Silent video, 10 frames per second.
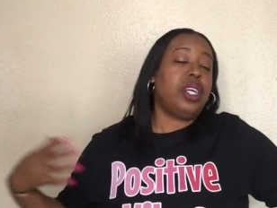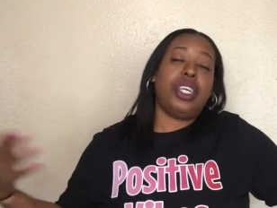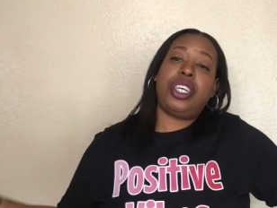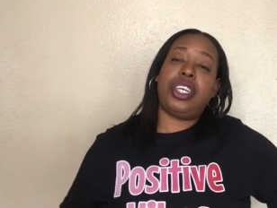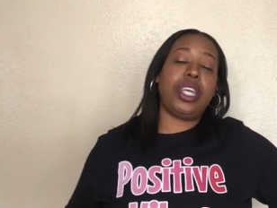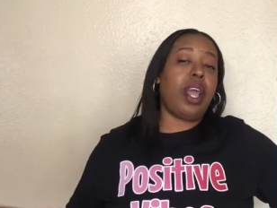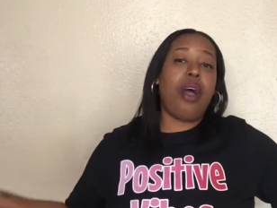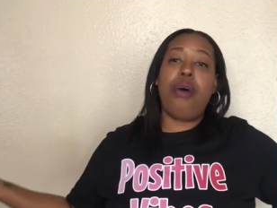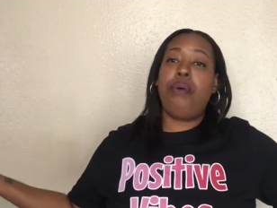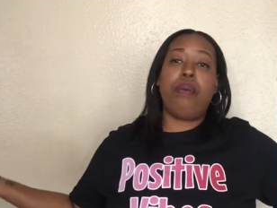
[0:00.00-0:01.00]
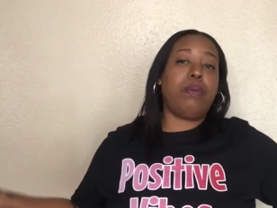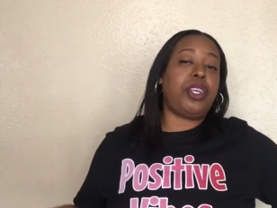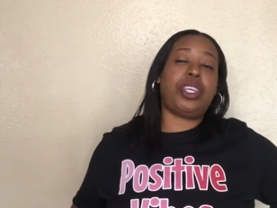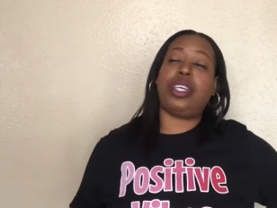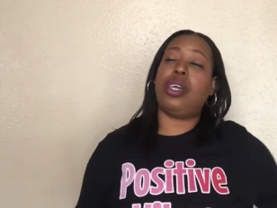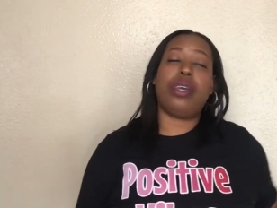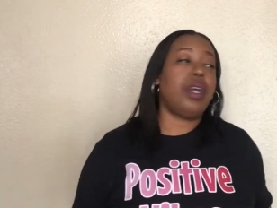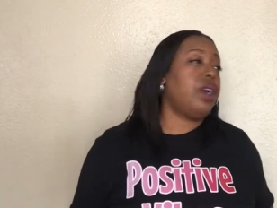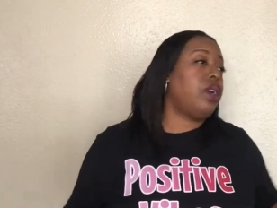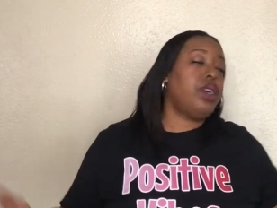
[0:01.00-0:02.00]
She don't she
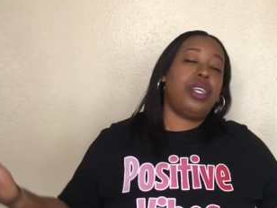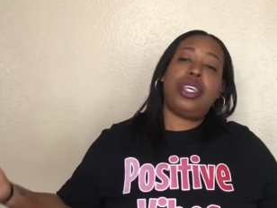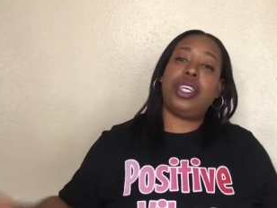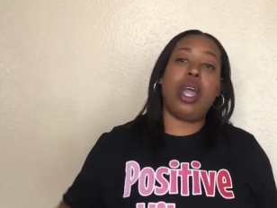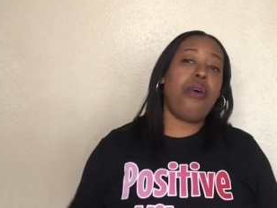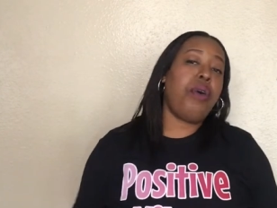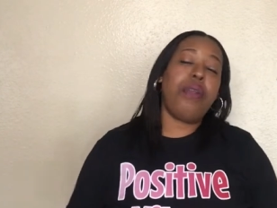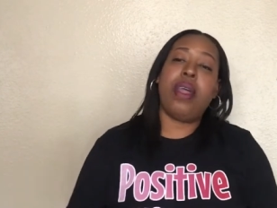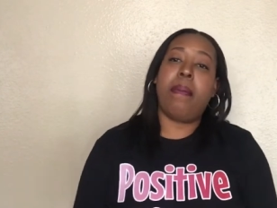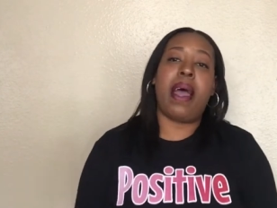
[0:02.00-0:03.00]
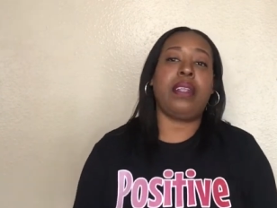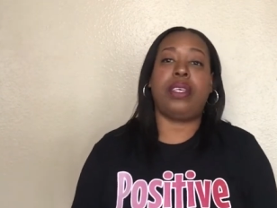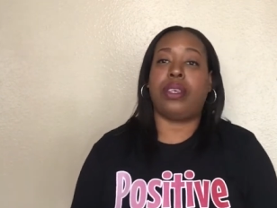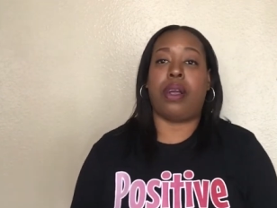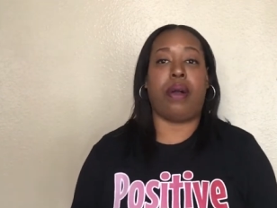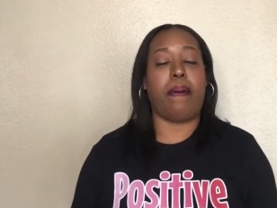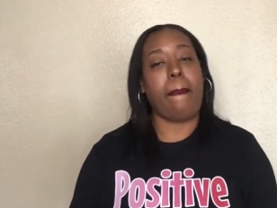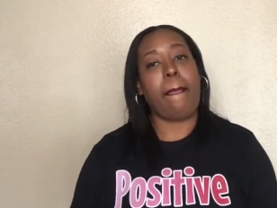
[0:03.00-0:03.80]
she don't know nothing about this girl.